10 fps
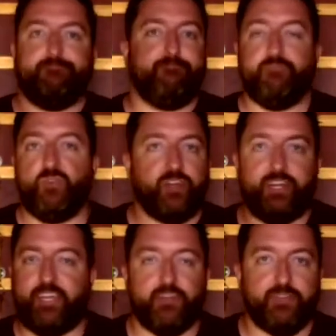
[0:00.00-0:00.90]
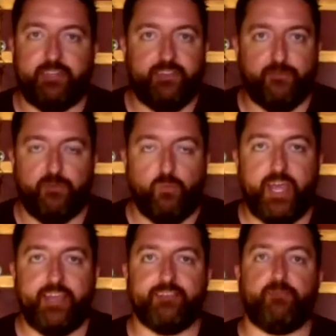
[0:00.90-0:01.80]
You're going to hear it in different
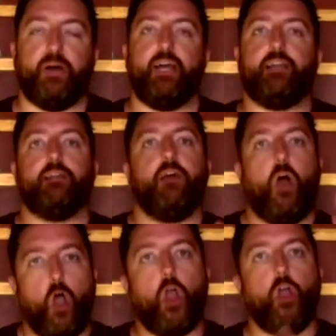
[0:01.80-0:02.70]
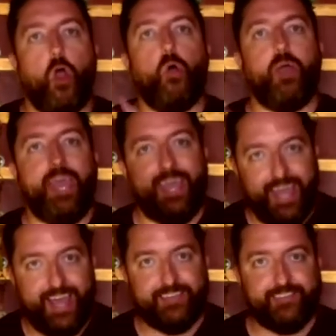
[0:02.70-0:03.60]
ways, but
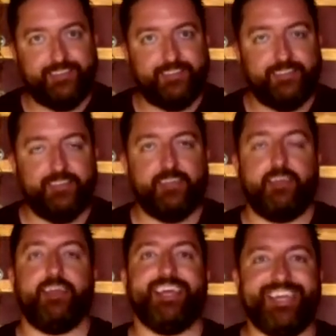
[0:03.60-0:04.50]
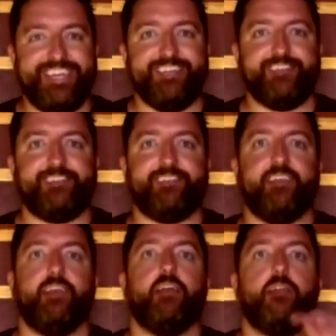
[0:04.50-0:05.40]
ROAS is
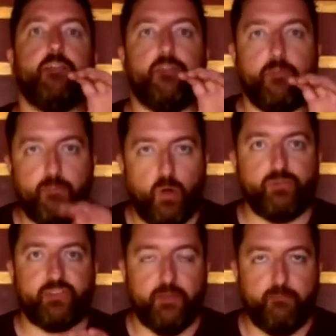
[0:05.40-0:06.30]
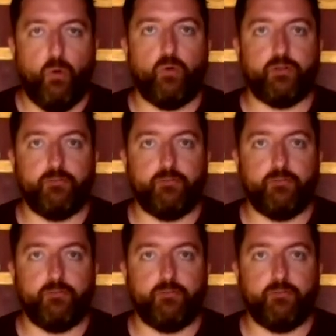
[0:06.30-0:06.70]
the most important